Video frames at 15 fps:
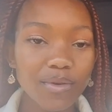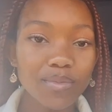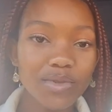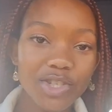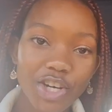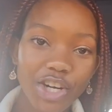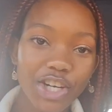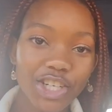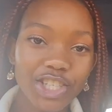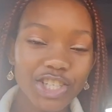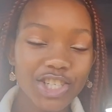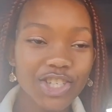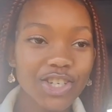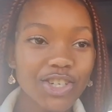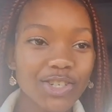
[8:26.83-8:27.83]

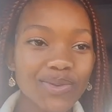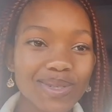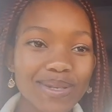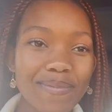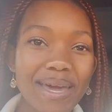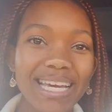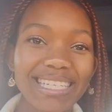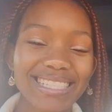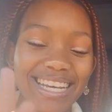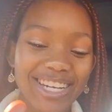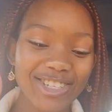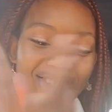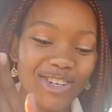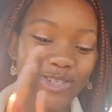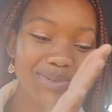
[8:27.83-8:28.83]
Church was amazing.
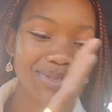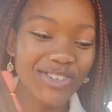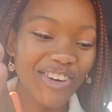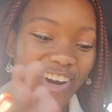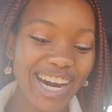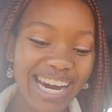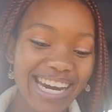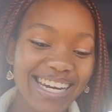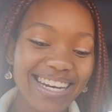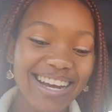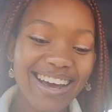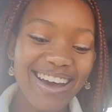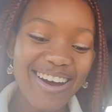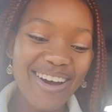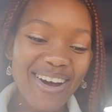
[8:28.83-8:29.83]
Church was great.
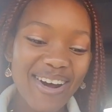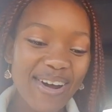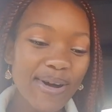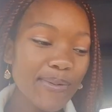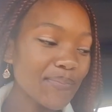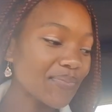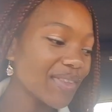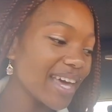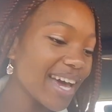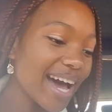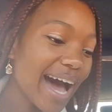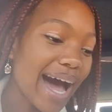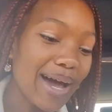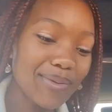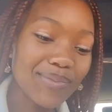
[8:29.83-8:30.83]
I'm
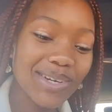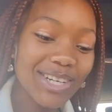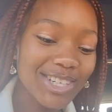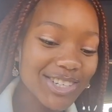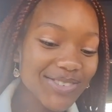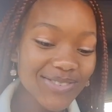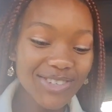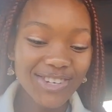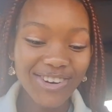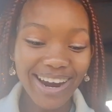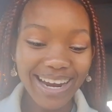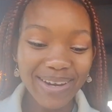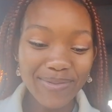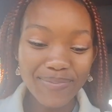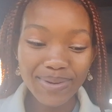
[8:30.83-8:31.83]
gonna
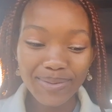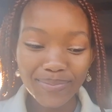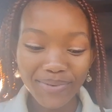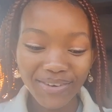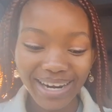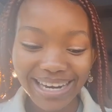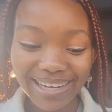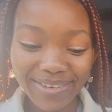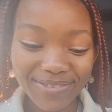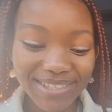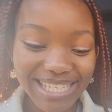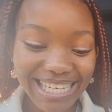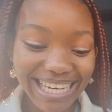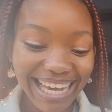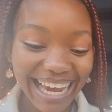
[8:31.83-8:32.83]
try and be brave
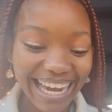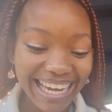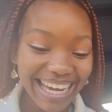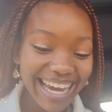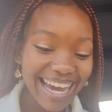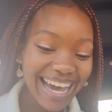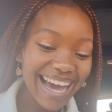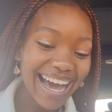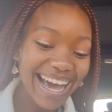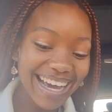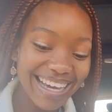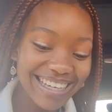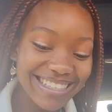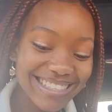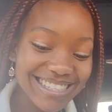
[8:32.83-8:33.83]
today
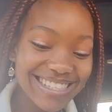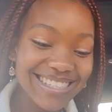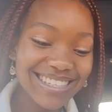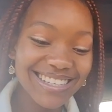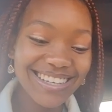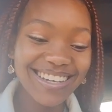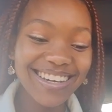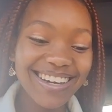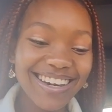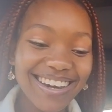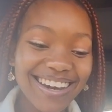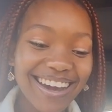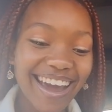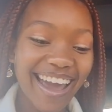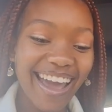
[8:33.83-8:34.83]
and see
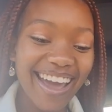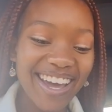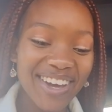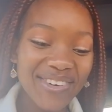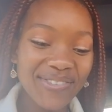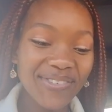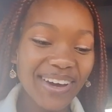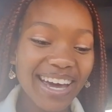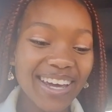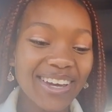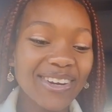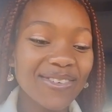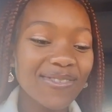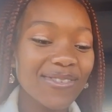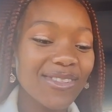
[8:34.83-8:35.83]
if I
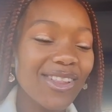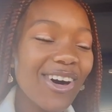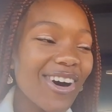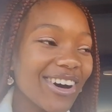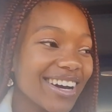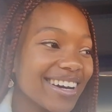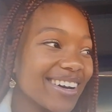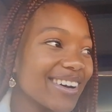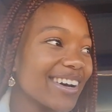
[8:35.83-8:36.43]
can vlog